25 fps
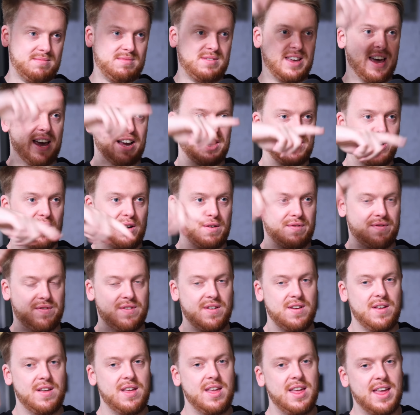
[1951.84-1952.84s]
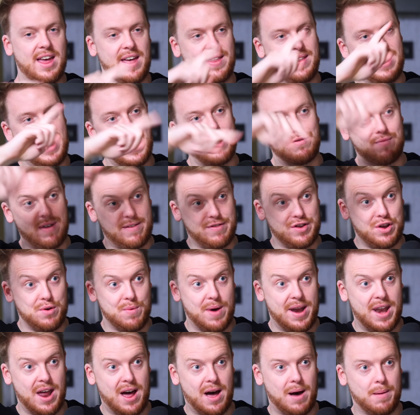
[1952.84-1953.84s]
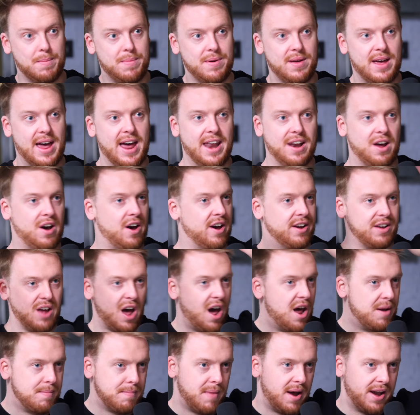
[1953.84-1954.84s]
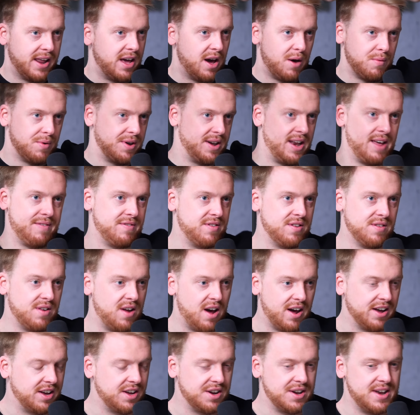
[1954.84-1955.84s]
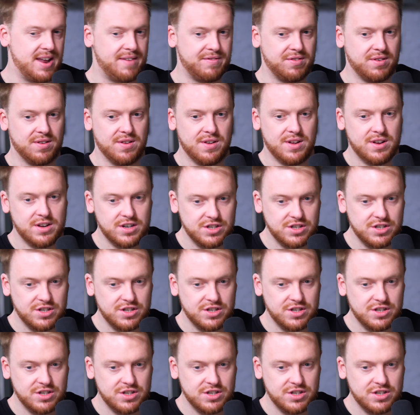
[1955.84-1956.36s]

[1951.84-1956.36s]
kicked off and the ad revenue went up and I earned money I would never I could never